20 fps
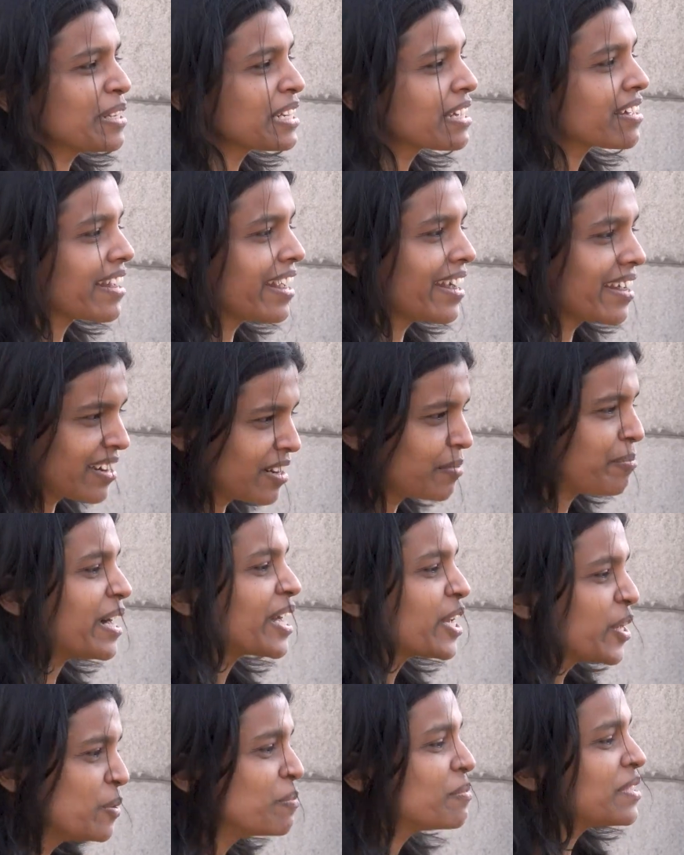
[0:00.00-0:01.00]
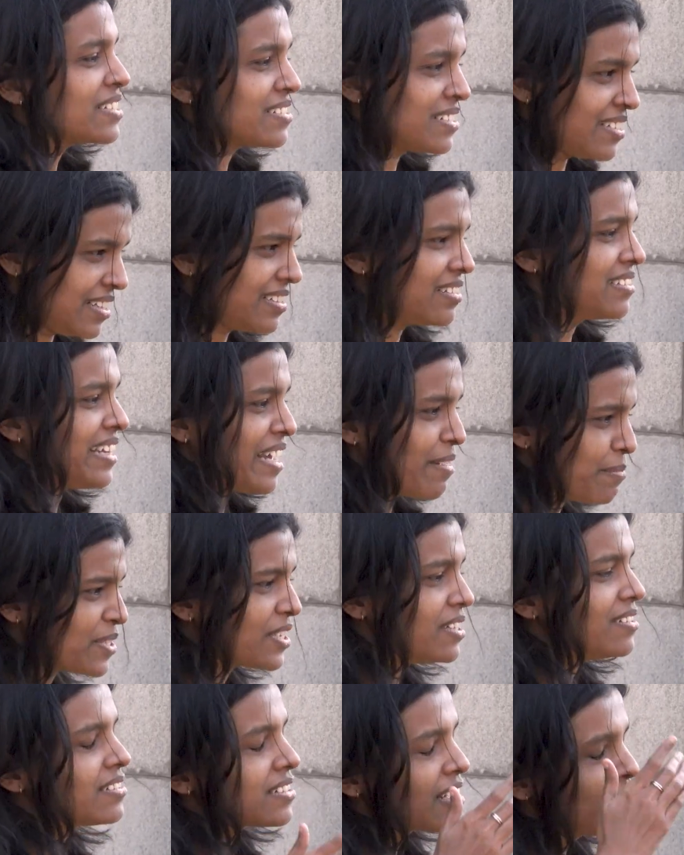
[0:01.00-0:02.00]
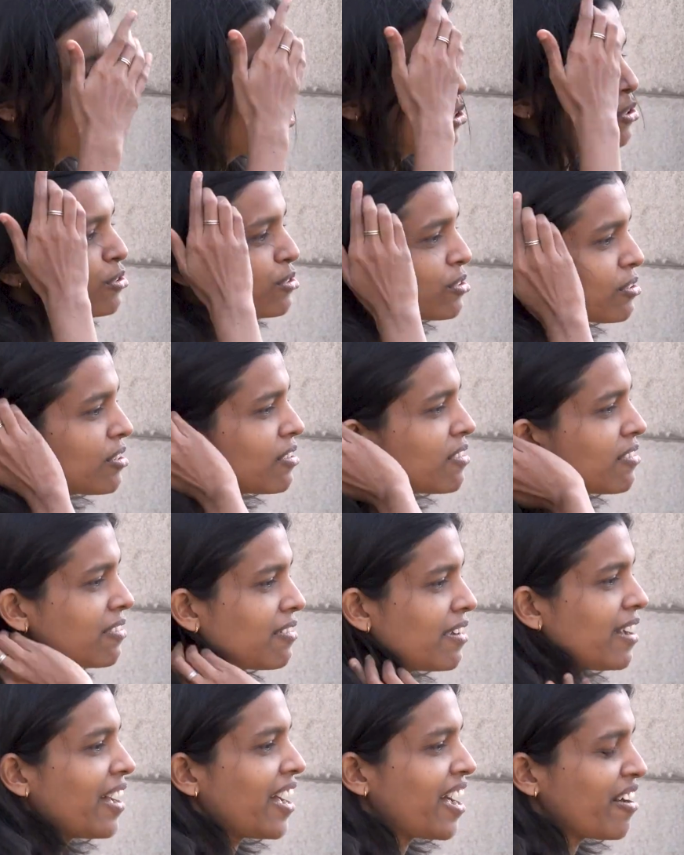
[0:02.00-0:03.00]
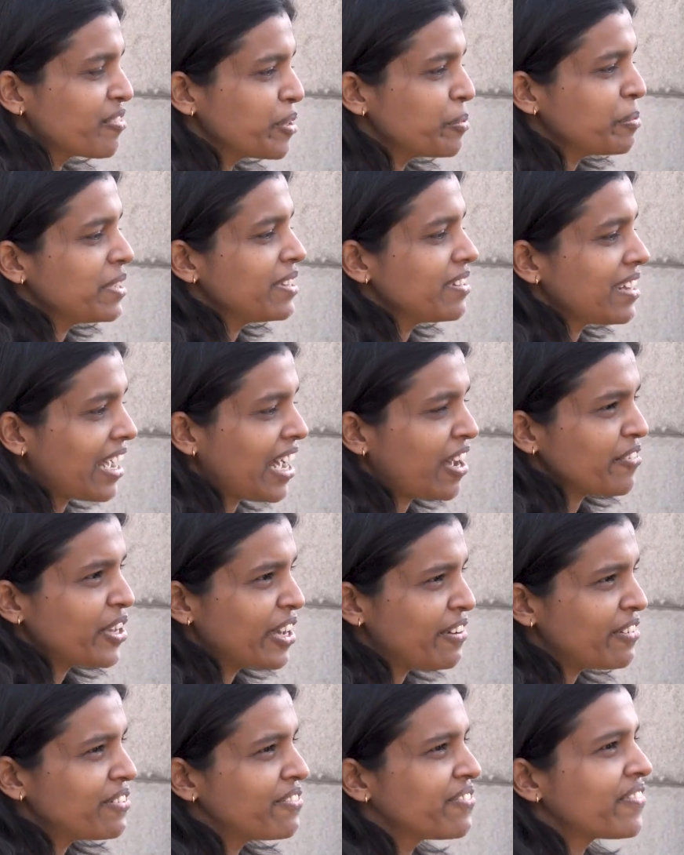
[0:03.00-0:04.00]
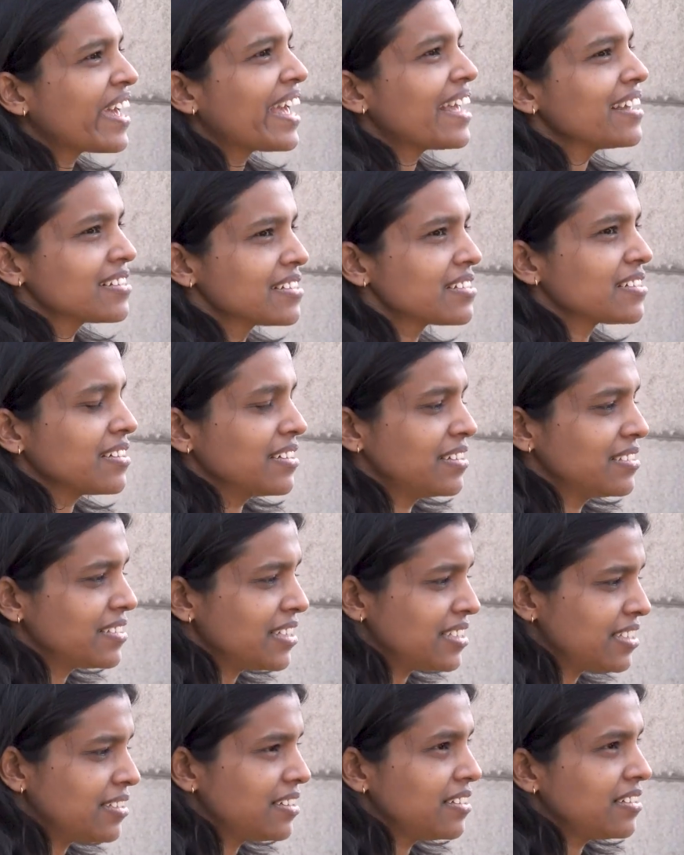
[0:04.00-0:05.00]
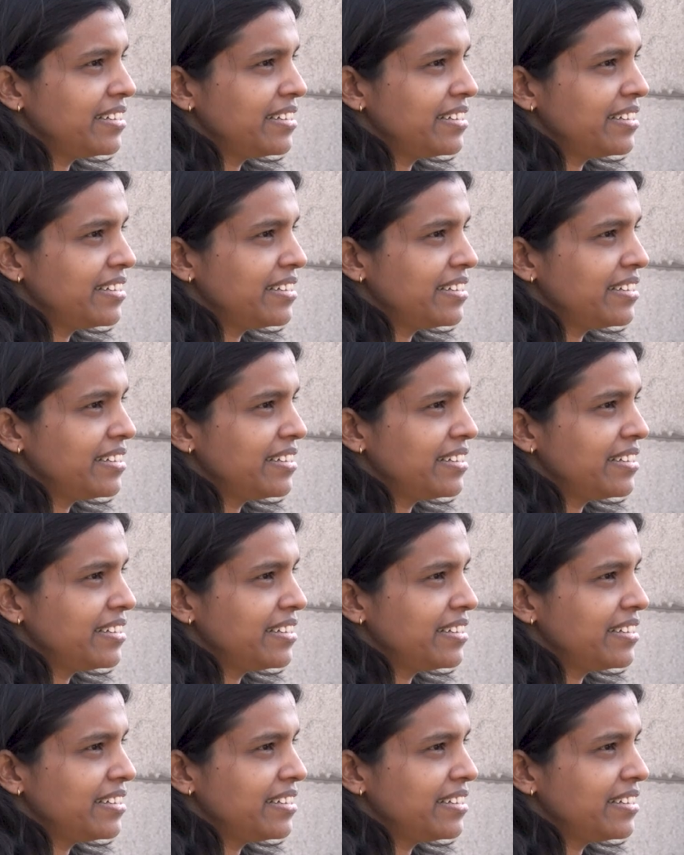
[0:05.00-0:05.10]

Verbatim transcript: been created by humans themselves so have you been have you ever faced such a